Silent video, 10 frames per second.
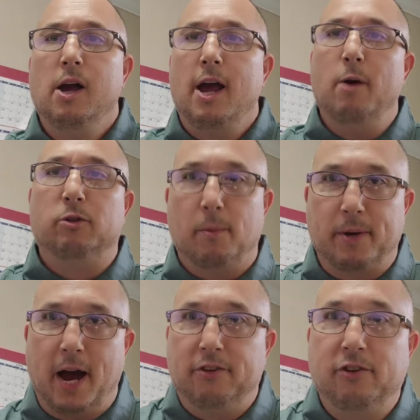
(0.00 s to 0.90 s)
Hey, what's up,
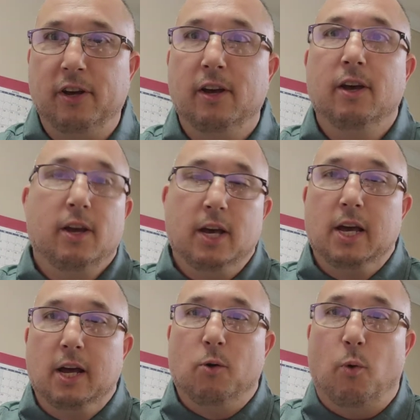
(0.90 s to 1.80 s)
guys?
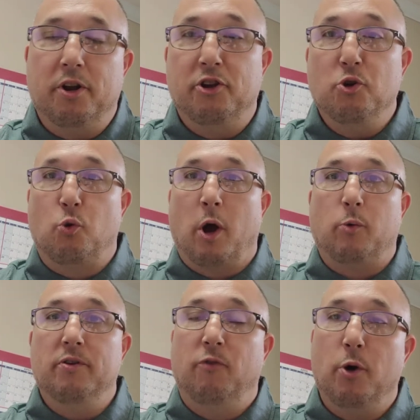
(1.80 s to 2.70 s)
Wanted to do a quick
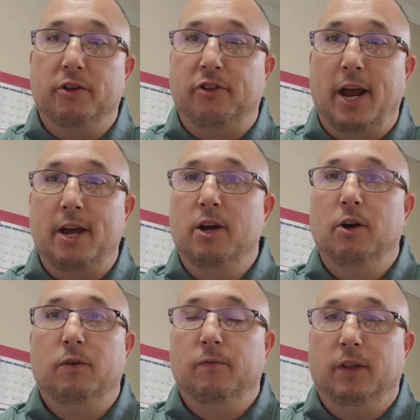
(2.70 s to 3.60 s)
one for you today.
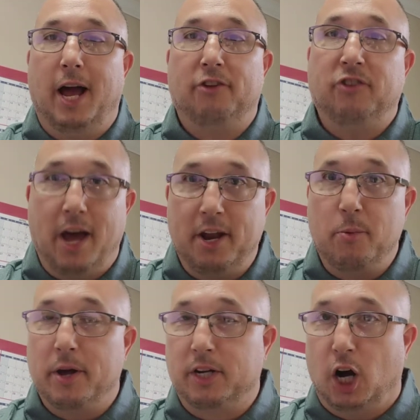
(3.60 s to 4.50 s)
Last Saturday,
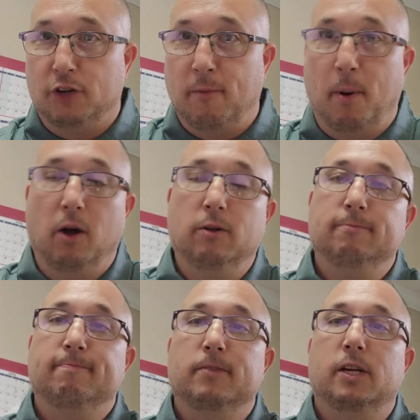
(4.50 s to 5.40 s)
we had college football.